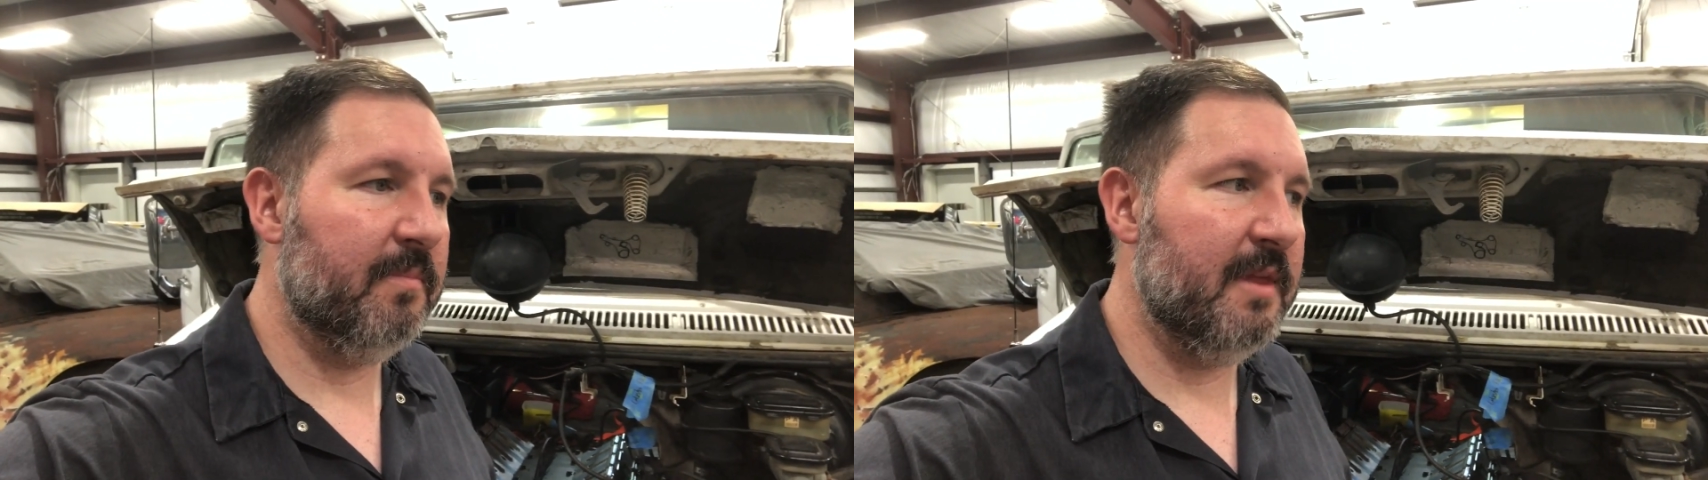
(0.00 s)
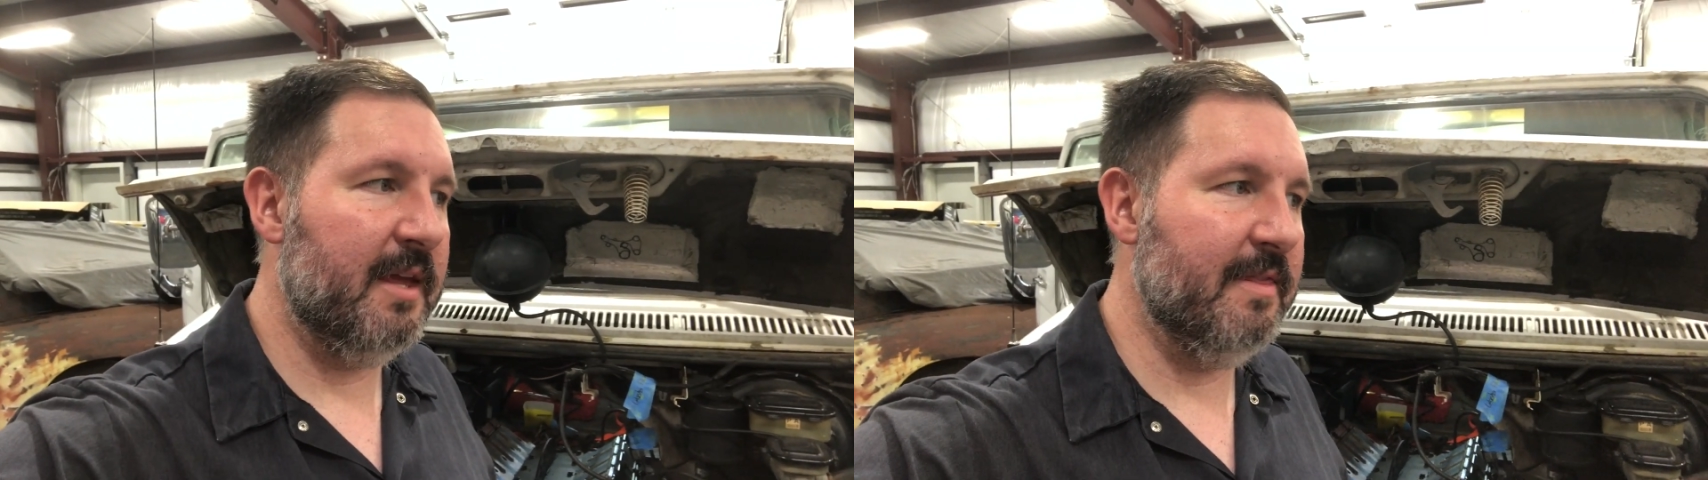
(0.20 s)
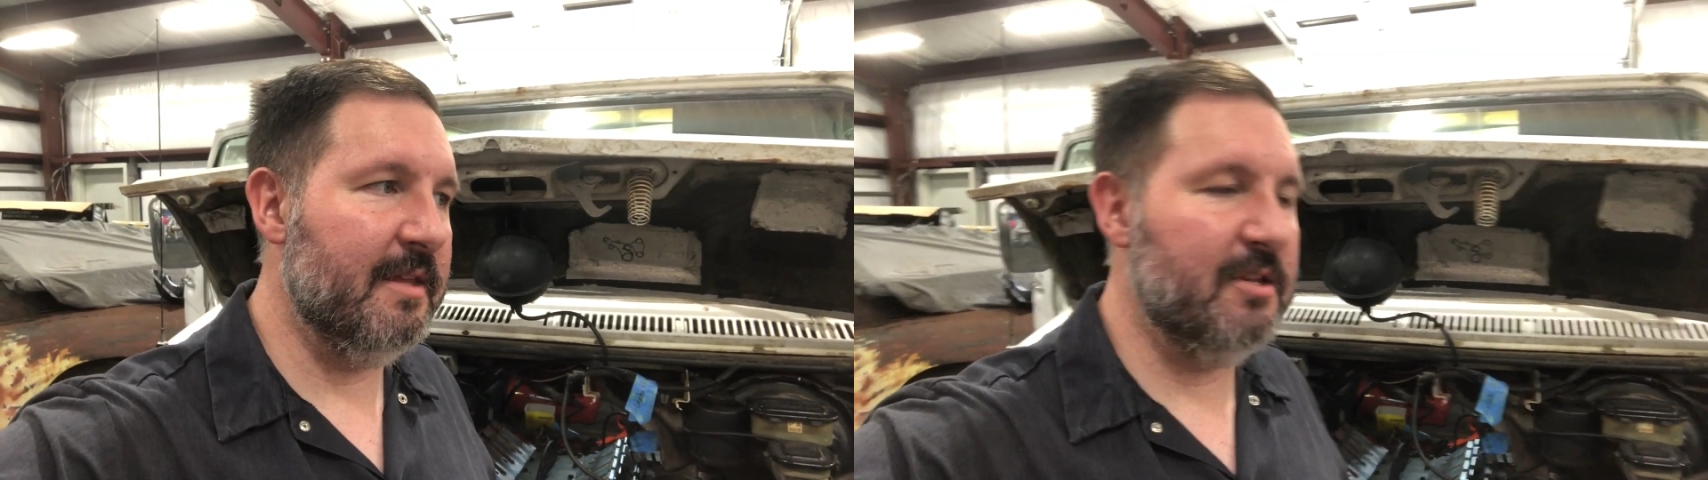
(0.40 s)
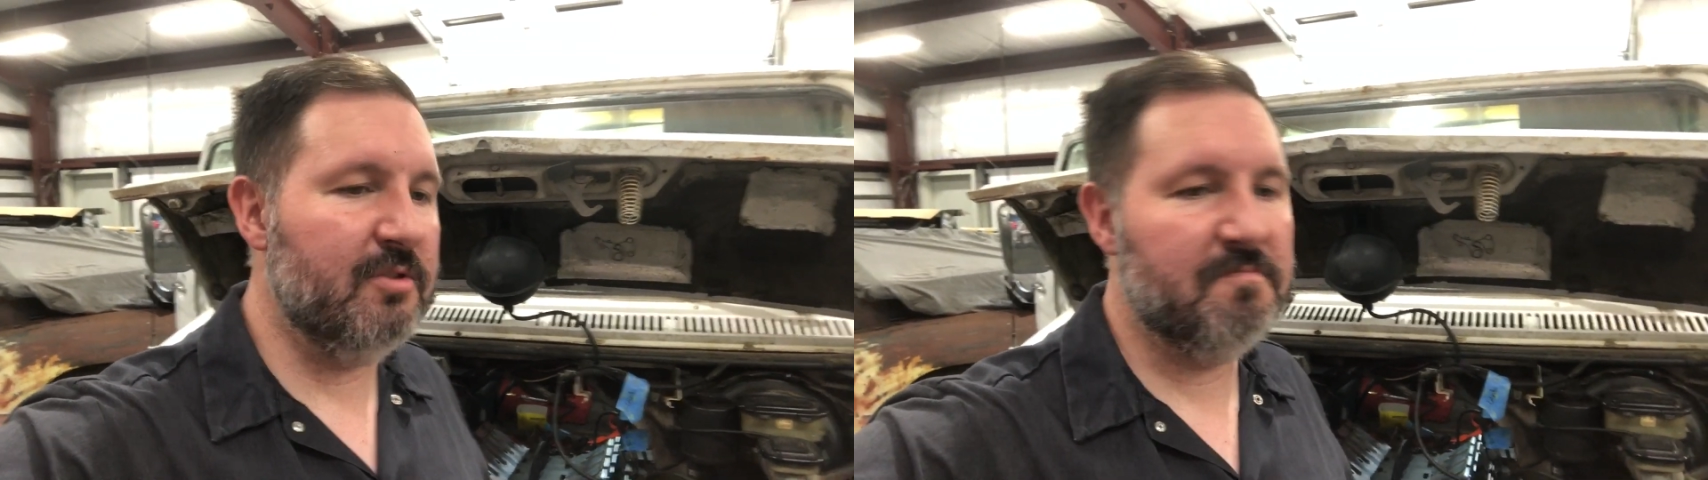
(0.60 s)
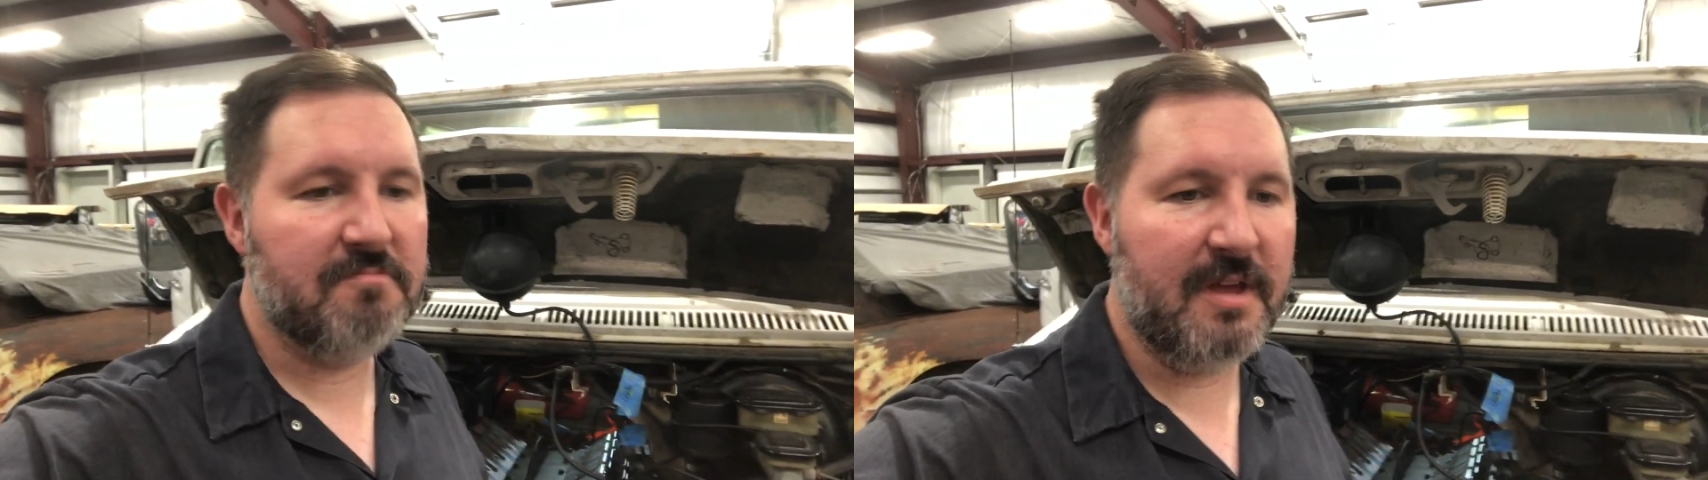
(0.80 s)
and then
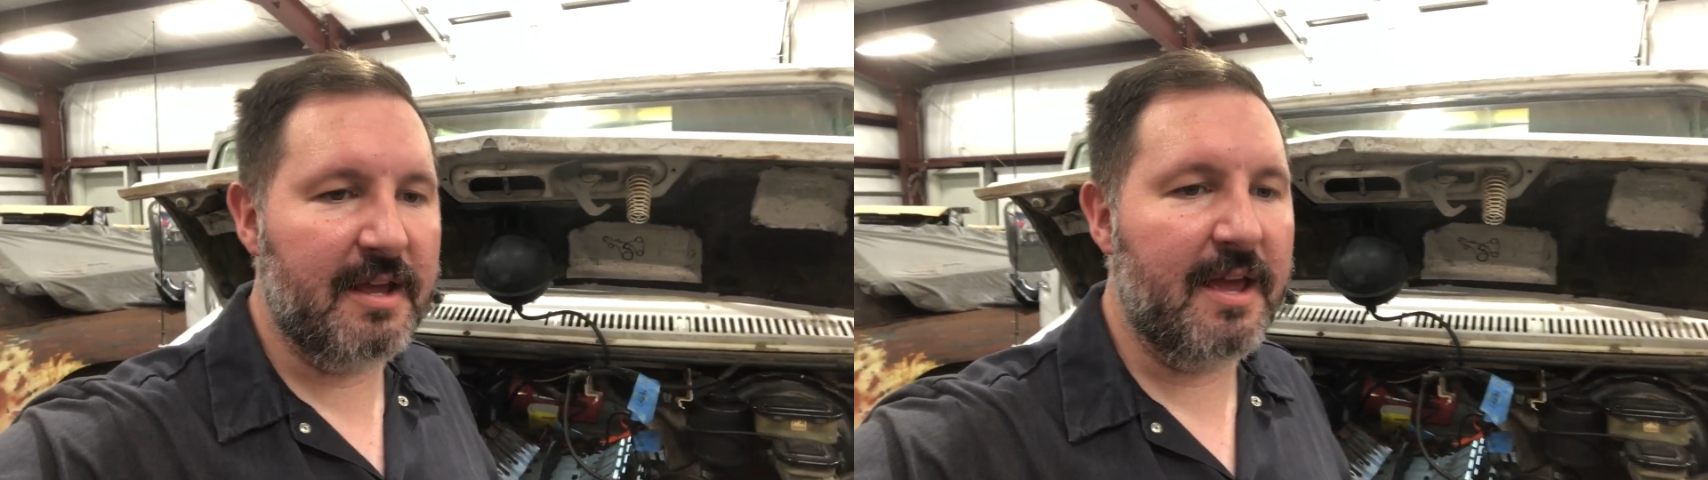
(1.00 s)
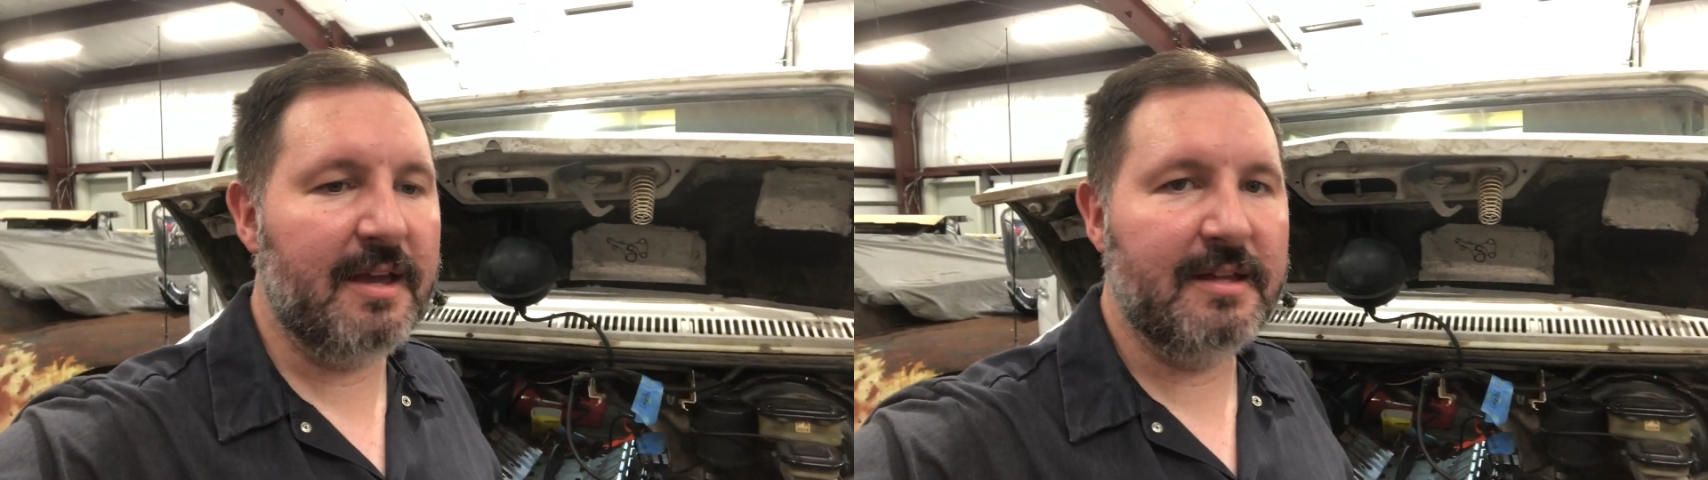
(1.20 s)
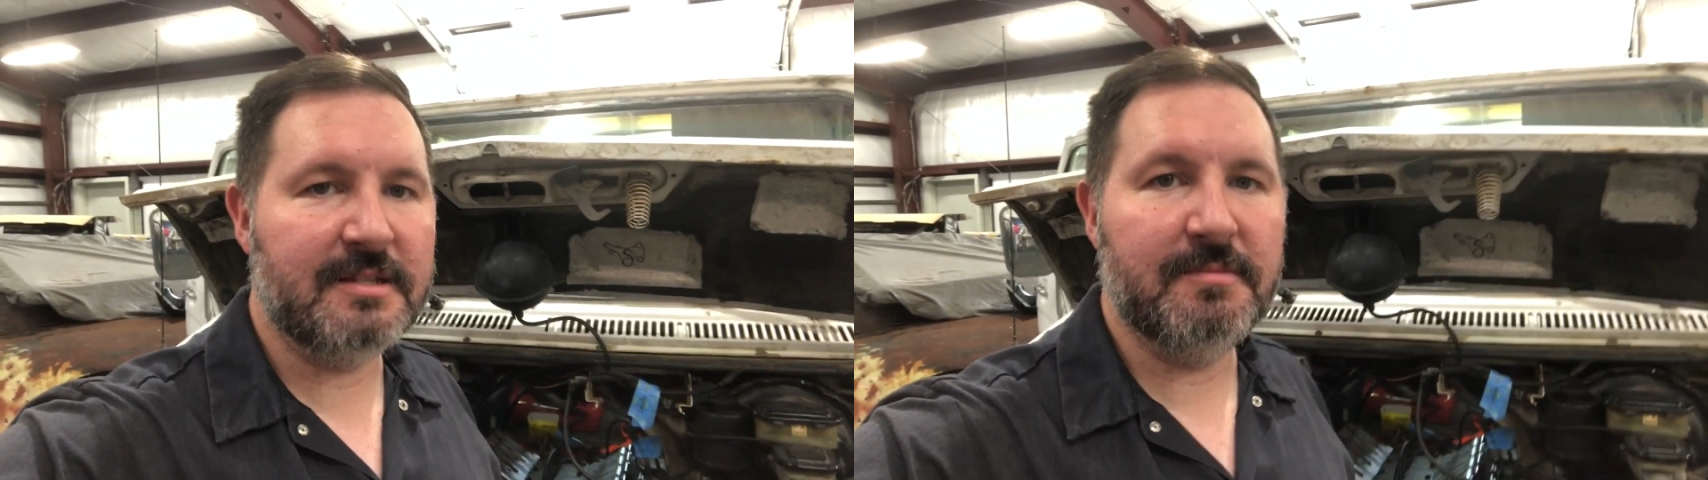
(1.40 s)
get some